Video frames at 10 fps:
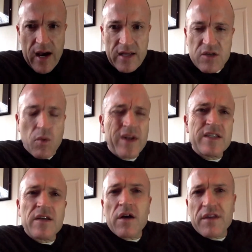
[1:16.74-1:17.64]
So what does
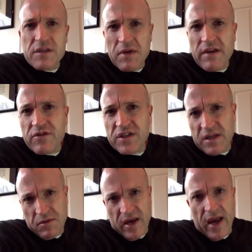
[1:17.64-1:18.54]
all this mean for
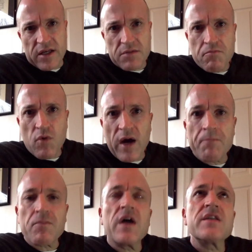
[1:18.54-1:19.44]
CPAs?
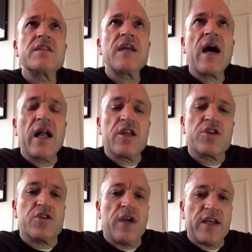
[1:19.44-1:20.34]
Well, Hudson
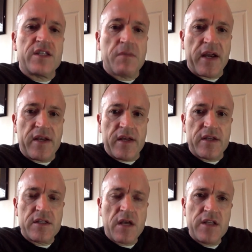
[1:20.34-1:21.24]
Hollister has some
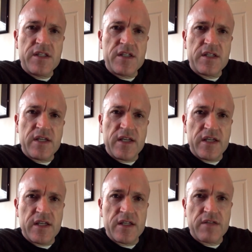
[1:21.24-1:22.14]
ideas. Hudson
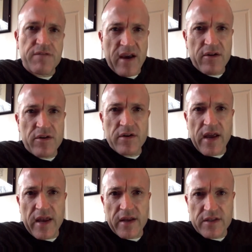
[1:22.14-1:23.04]
is founder
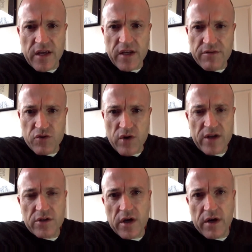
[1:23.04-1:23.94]
and executive
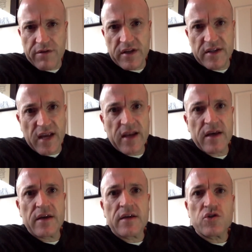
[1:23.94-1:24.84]
director of the
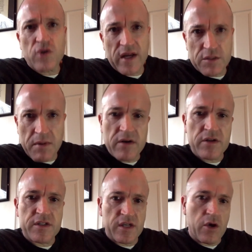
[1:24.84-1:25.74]
Data
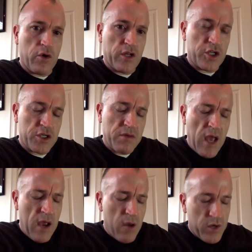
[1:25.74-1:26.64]
Transparency Coalition,
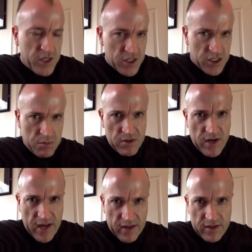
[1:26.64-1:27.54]
which is
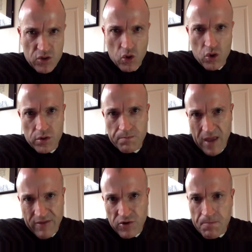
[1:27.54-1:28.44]
spearheading this whole
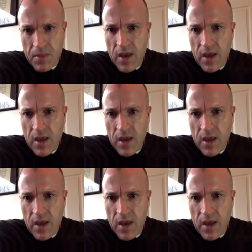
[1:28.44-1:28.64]
effort.